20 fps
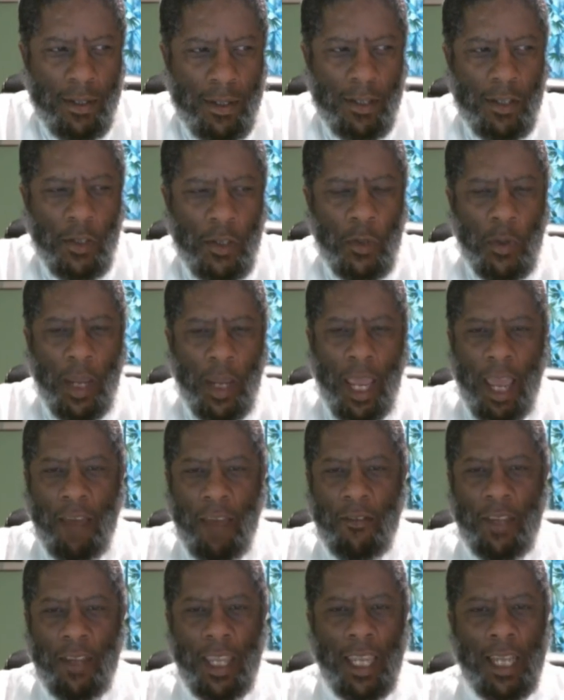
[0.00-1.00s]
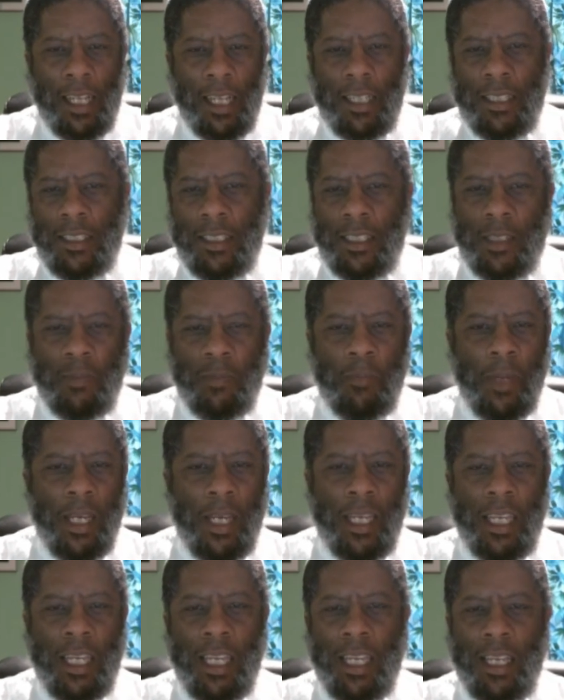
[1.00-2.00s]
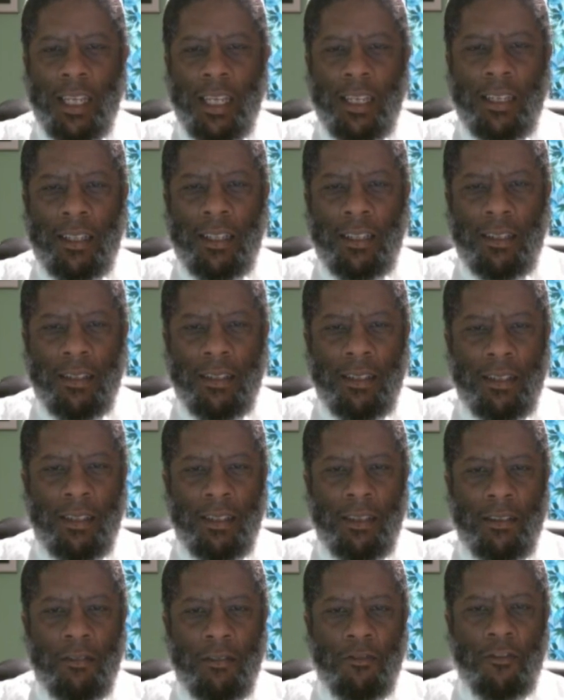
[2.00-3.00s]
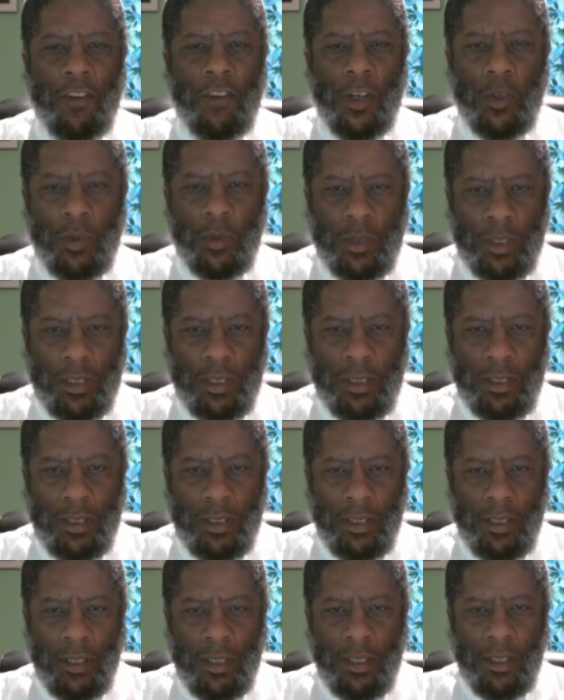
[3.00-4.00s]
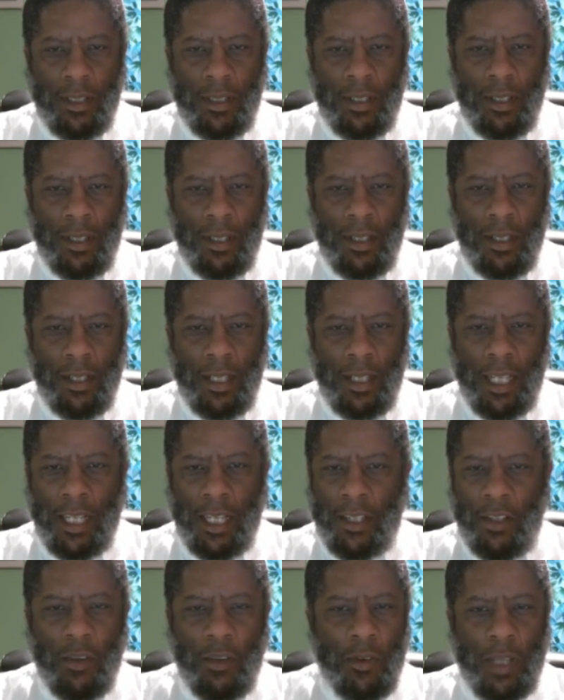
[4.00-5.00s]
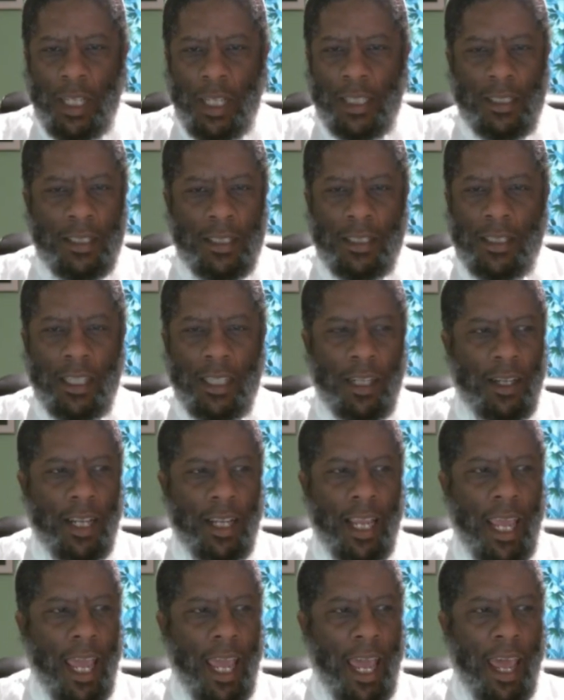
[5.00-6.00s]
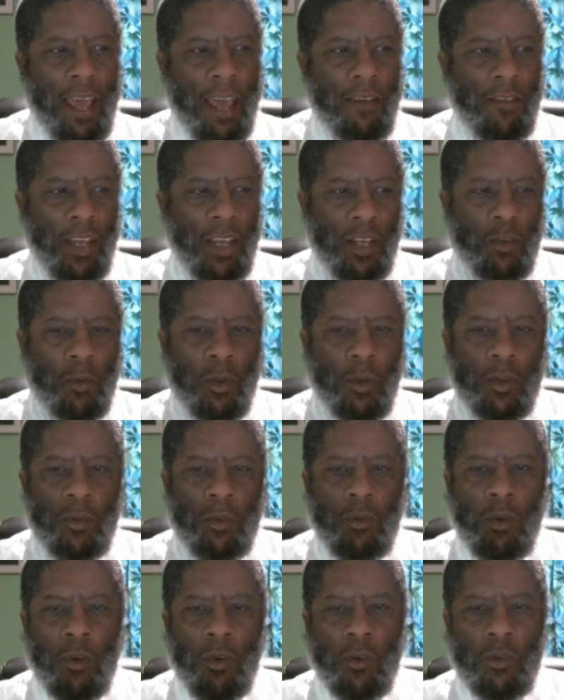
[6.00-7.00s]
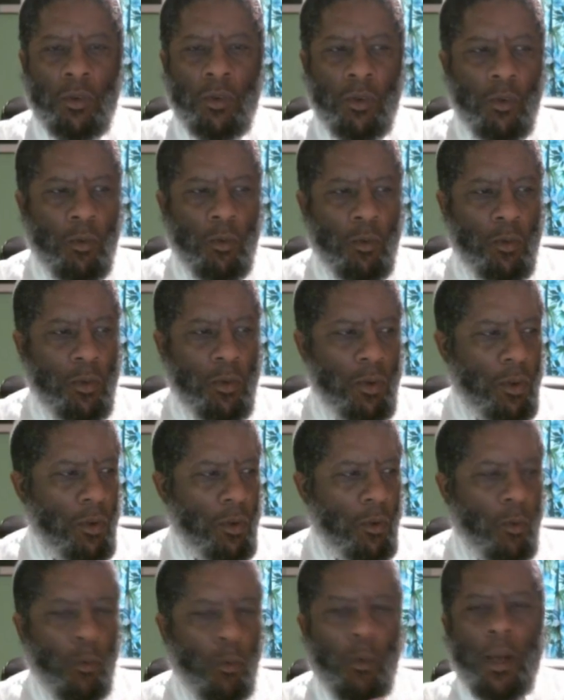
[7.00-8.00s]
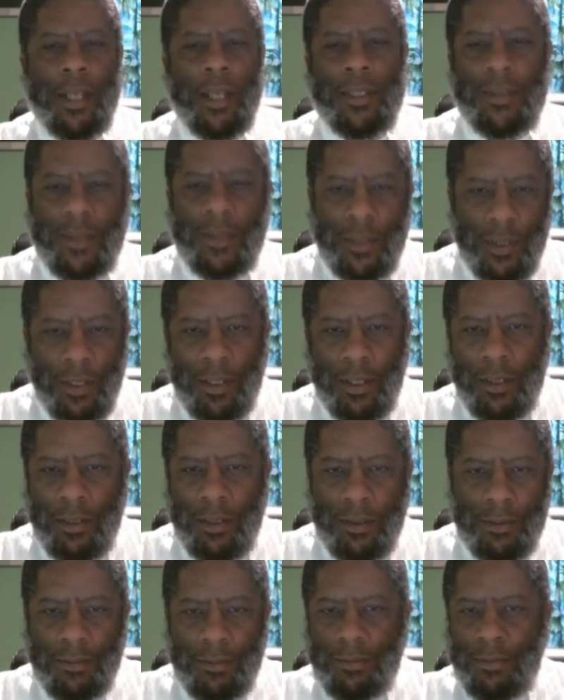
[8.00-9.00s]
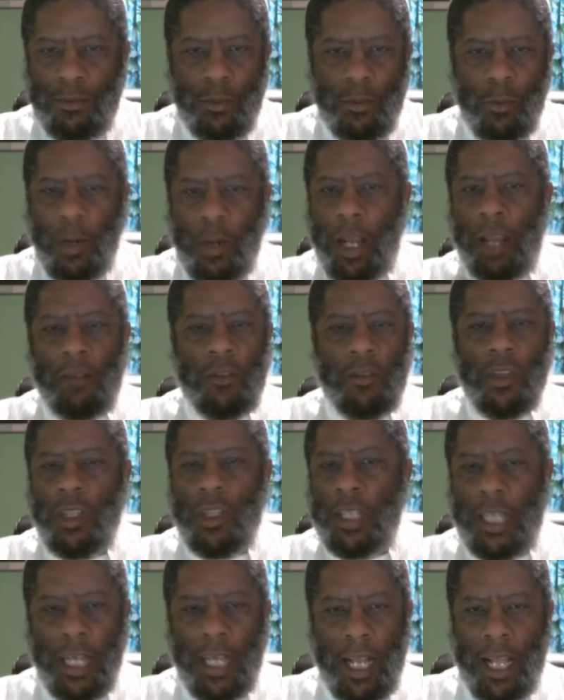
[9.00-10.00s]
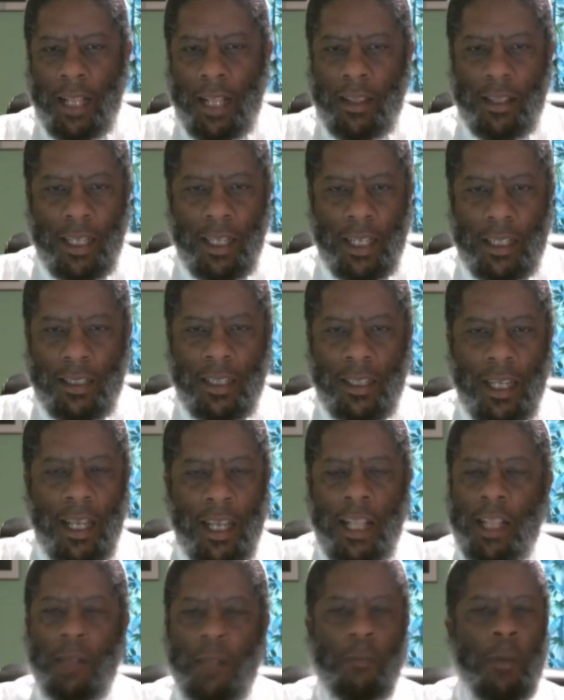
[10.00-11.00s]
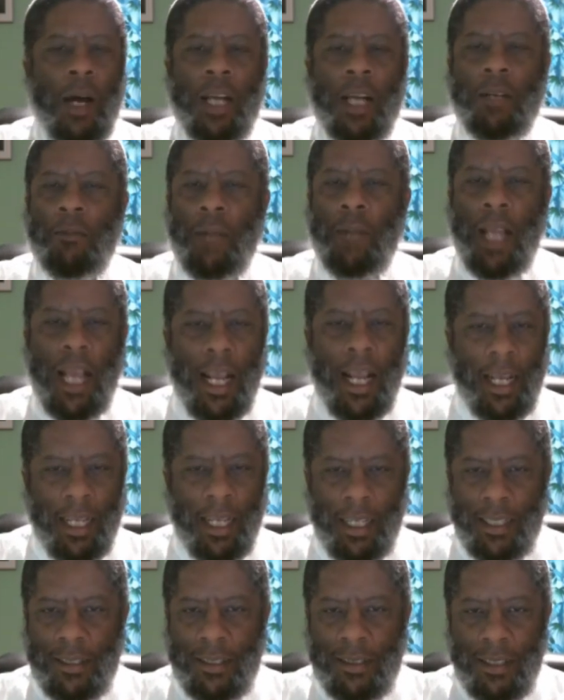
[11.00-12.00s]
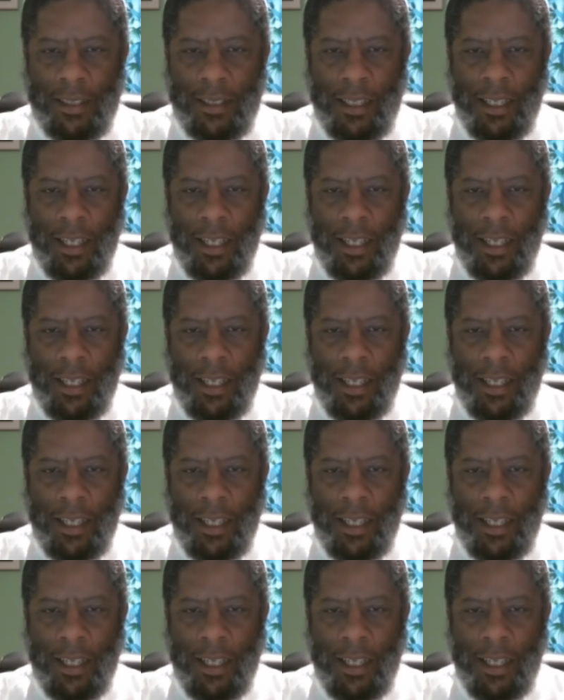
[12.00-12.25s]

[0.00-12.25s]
you have English speaking folks that don't necessarily have a quote unquote Western way of looking at things. The bottom line is,